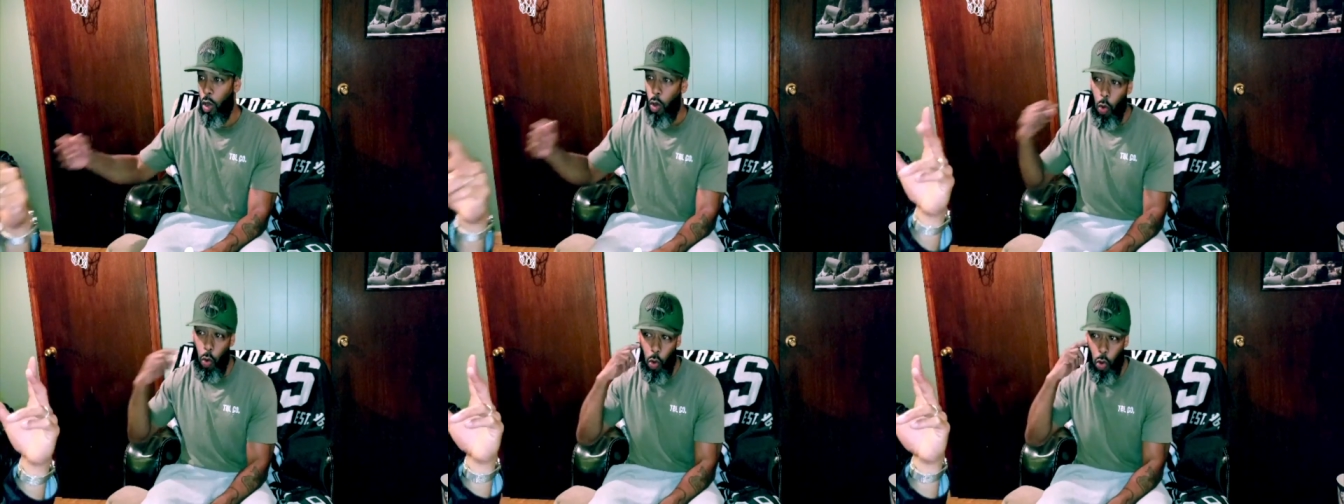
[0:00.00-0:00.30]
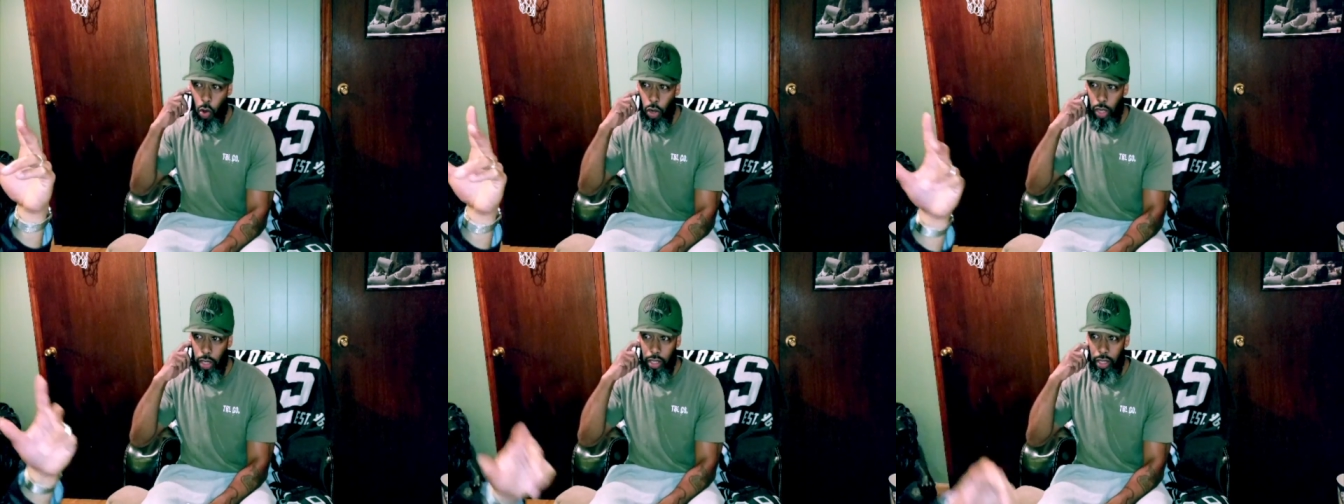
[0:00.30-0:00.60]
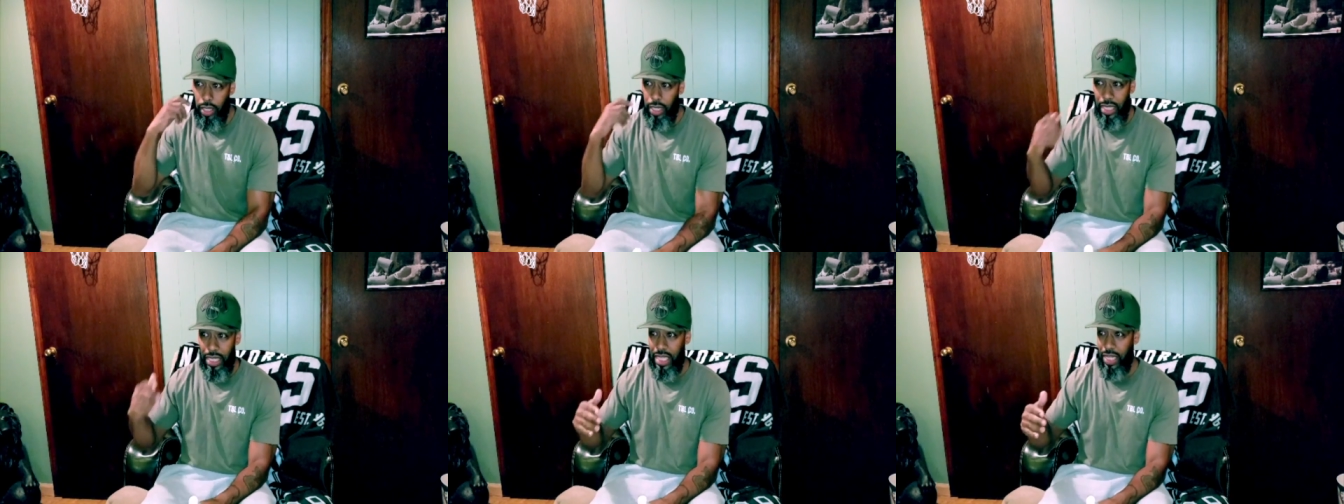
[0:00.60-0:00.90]
or
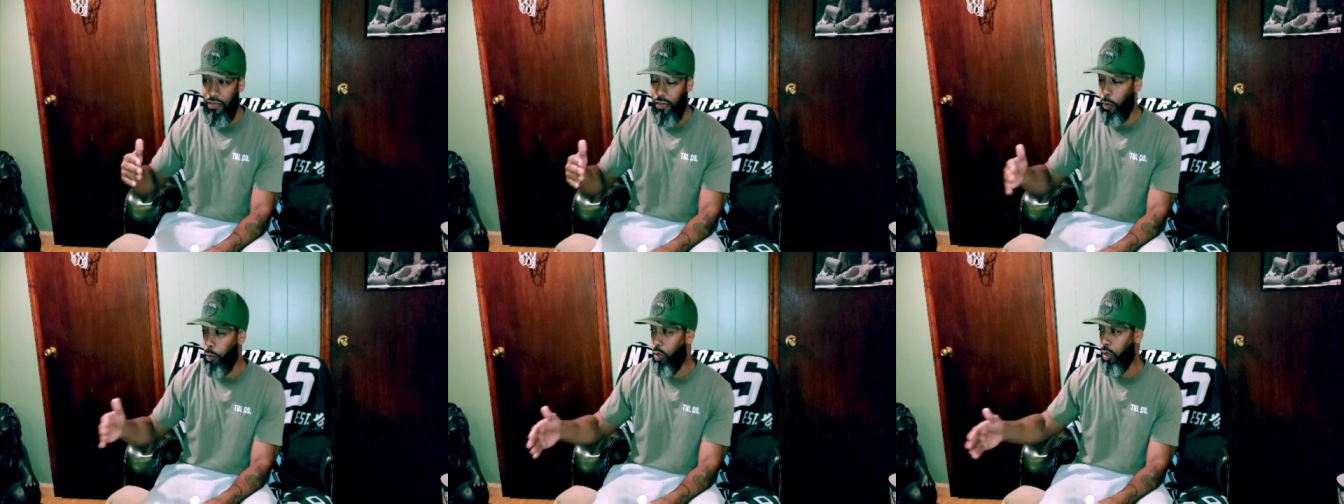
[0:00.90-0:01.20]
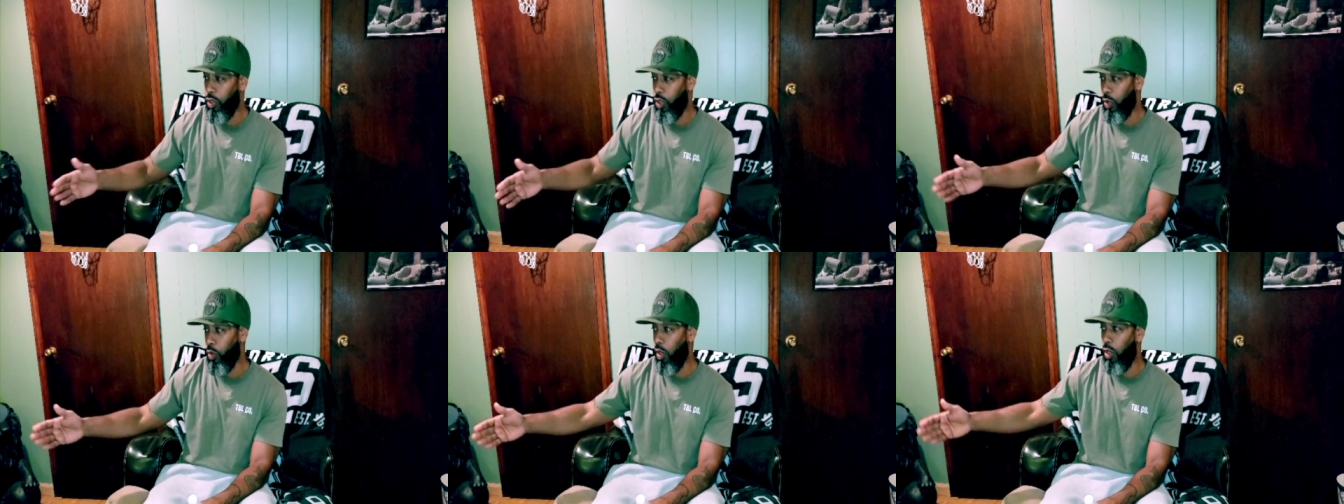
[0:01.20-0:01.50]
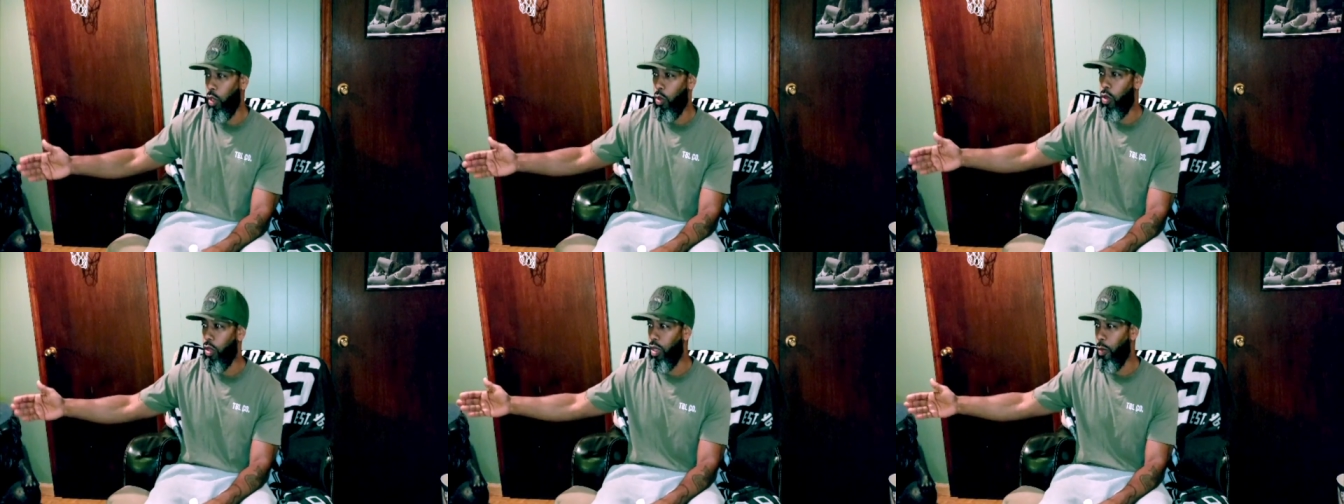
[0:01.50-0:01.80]
even push you
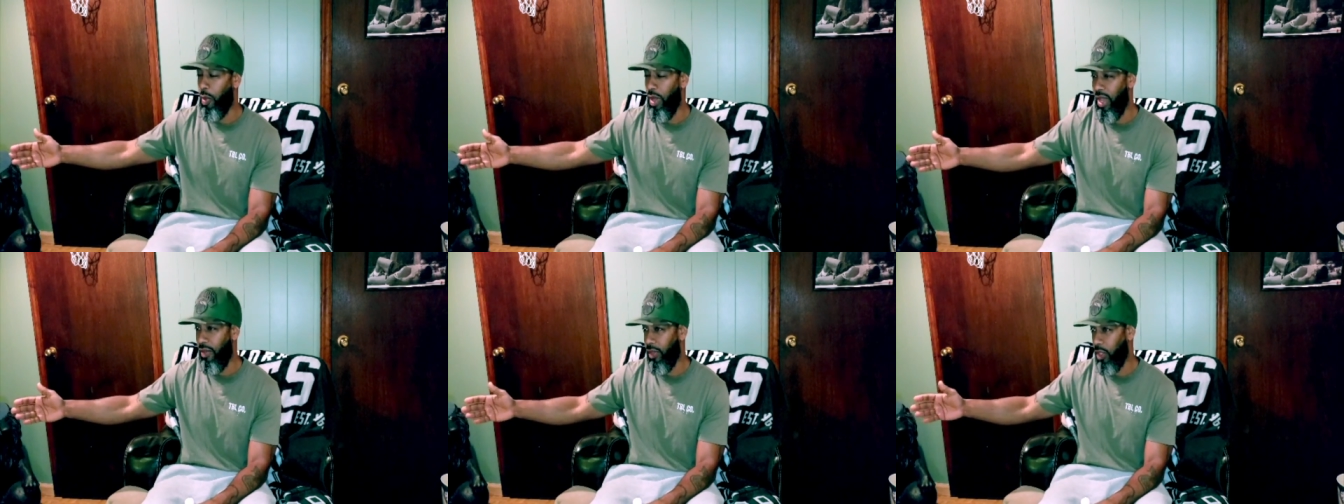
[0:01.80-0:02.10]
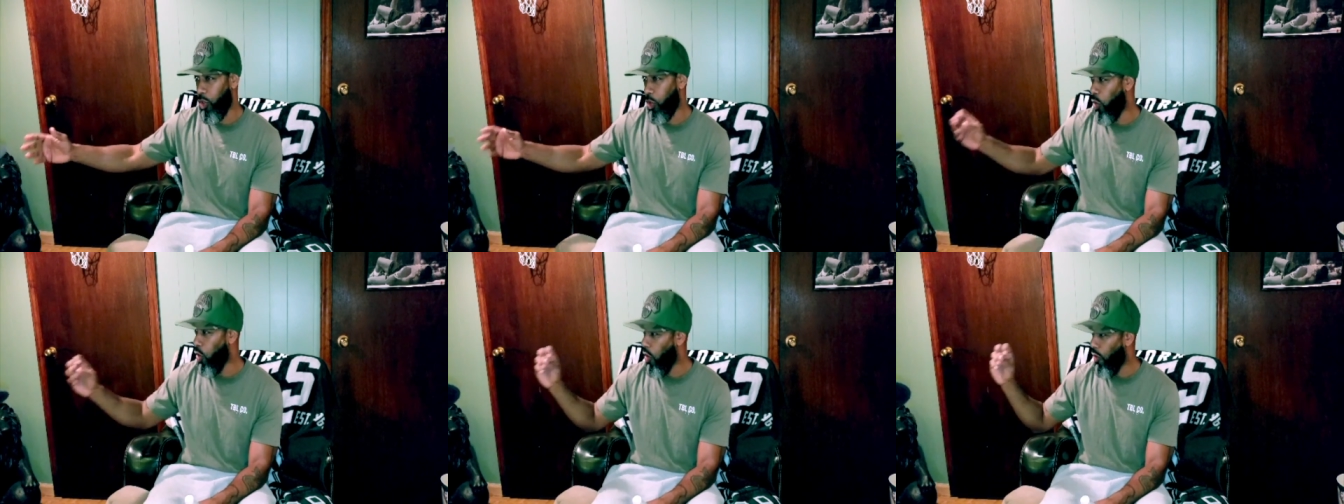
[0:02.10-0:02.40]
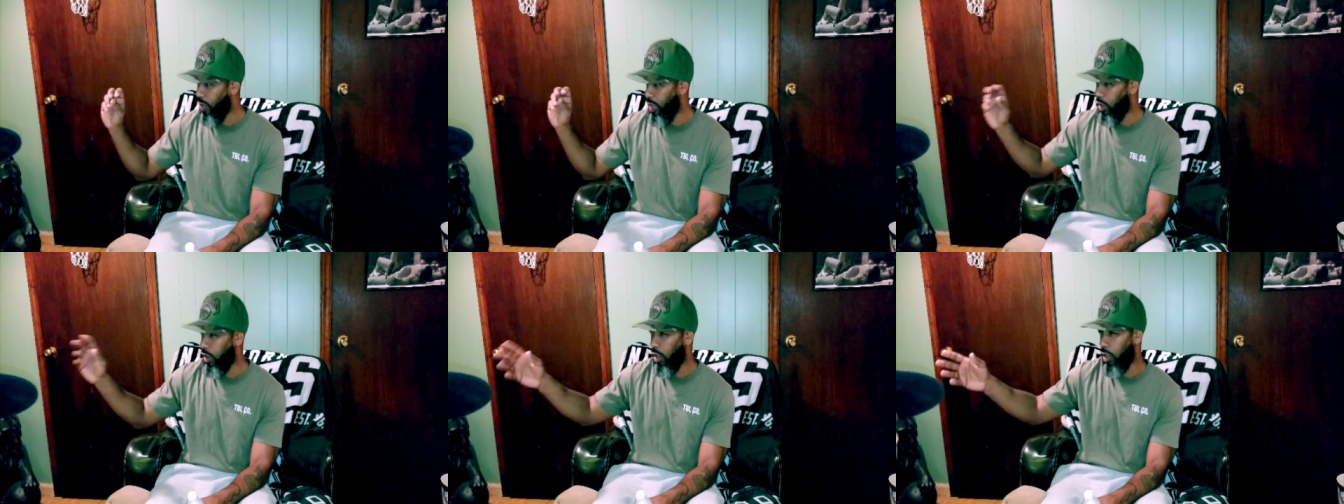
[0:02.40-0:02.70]
along the path that you're
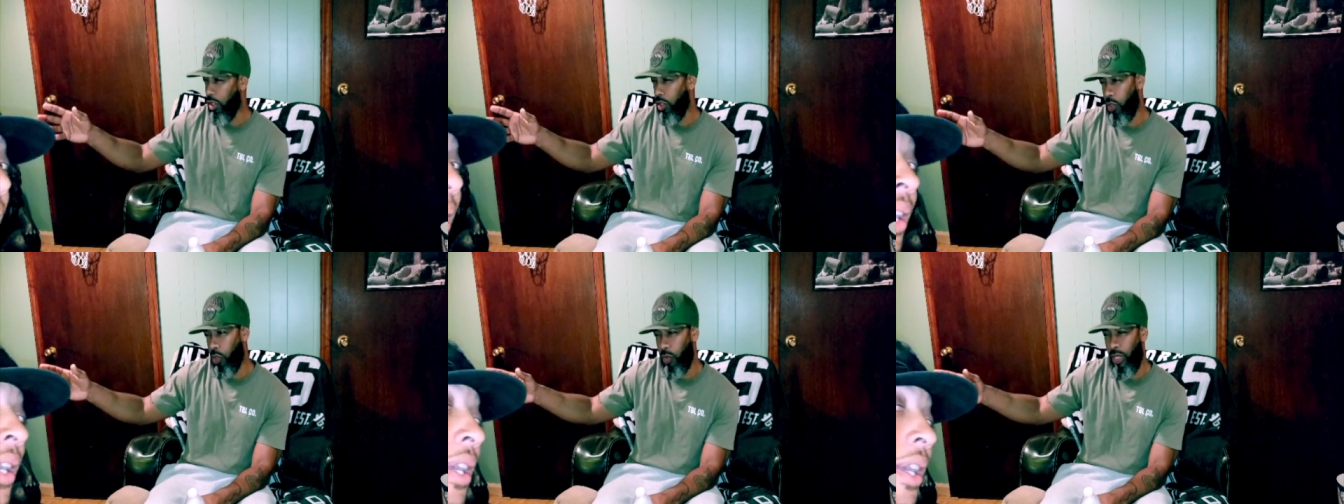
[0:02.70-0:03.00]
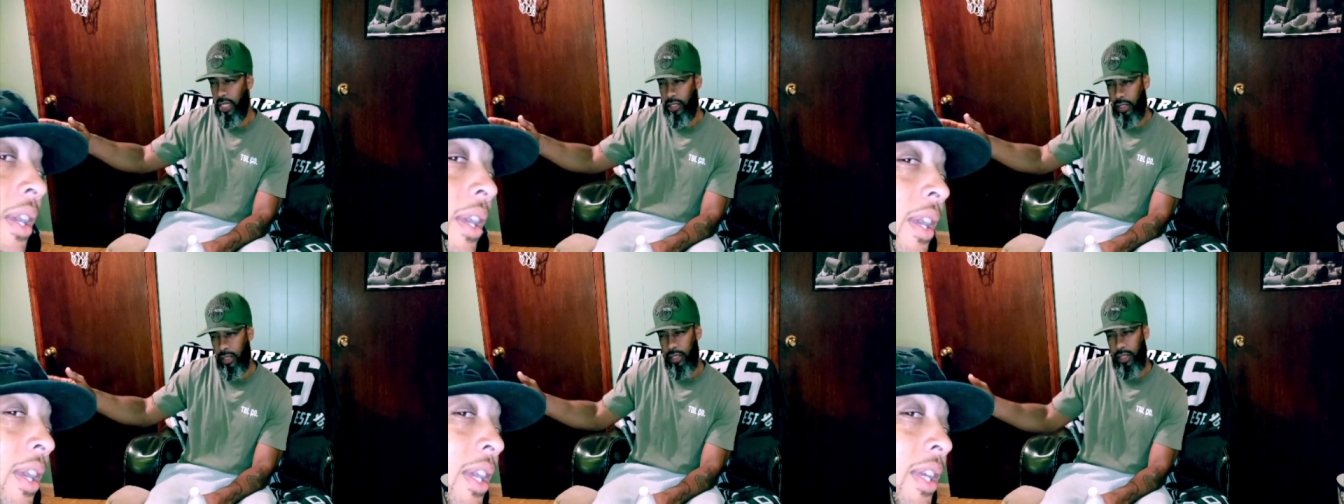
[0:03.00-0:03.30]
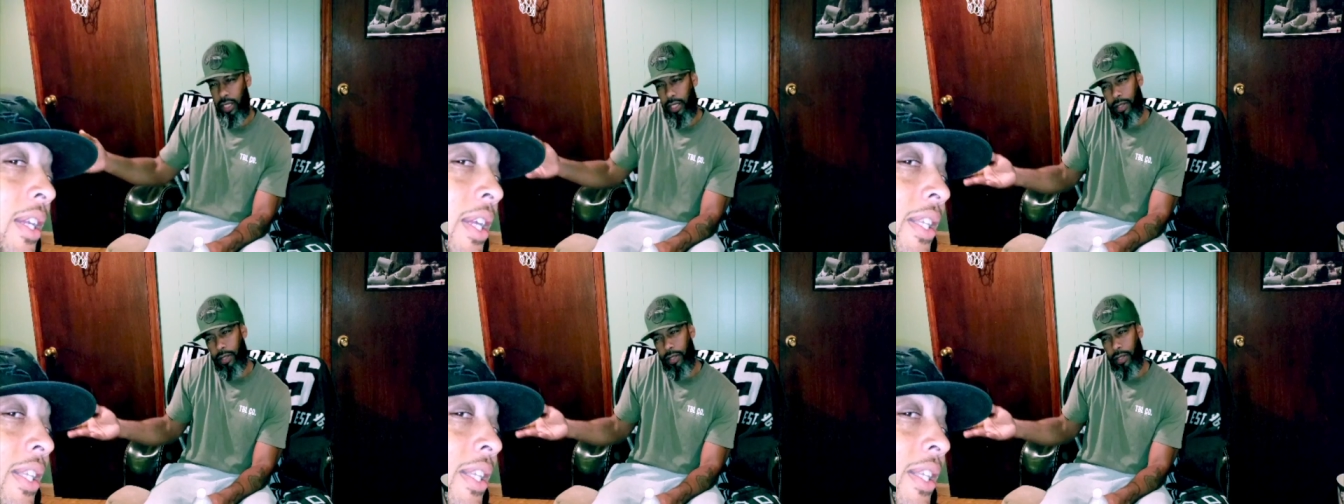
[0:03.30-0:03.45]
already looking to. That you're saying.